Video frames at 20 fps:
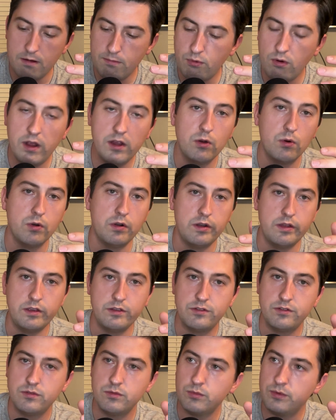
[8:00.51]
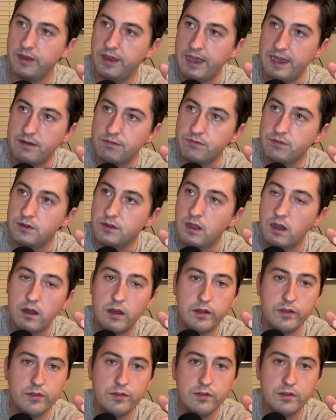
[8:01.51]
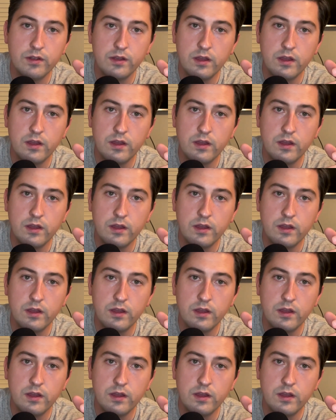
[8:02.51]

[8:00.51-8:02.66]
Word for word: priorities. We have God,